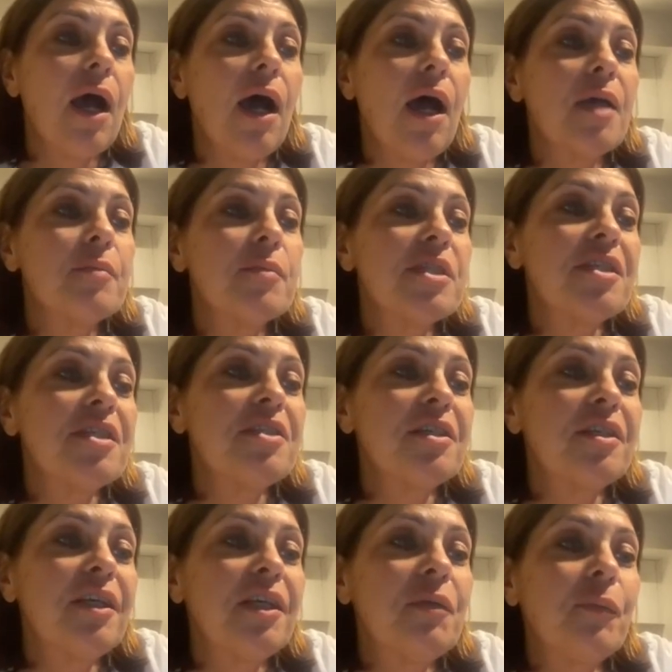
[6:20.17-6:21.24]
I'm
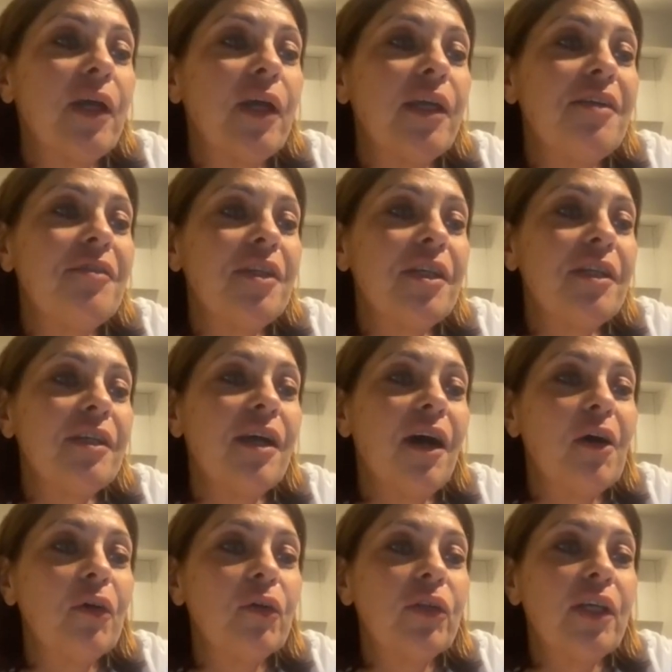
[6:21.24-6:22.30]
sitting in my evening
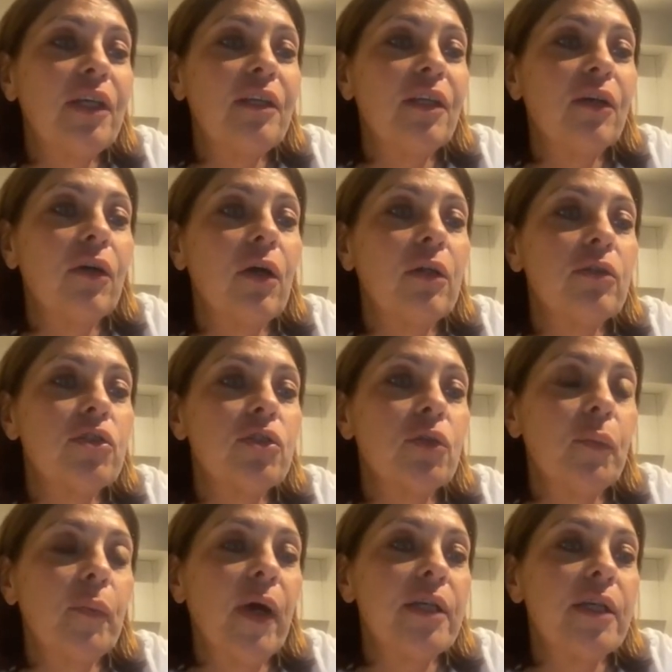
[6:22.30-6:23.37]
gown in a cold
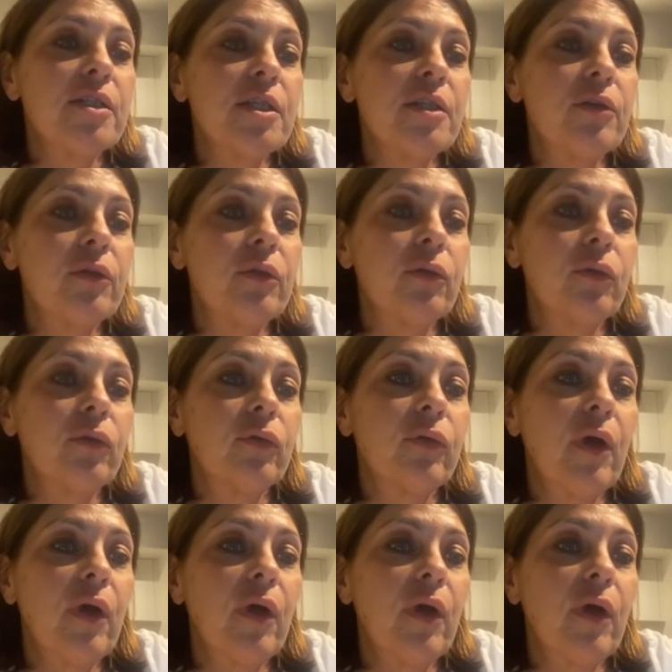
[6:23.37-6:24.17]
room under the roof.